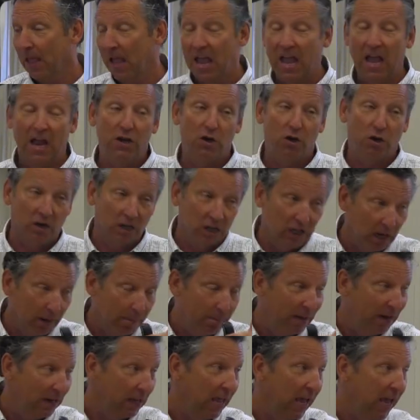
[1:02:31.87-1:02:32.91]
And you're a little
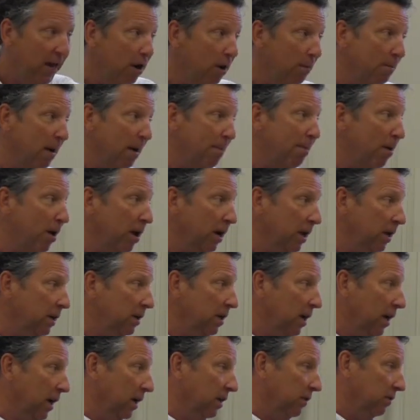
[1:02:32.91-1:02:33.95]
bit late on my parking
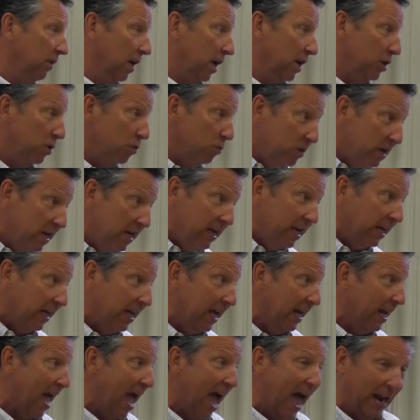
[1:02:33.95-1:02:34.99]
tickets, and you need to
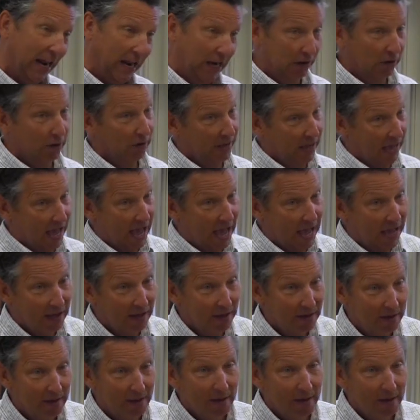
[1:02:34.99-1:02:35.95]
get at it, okay?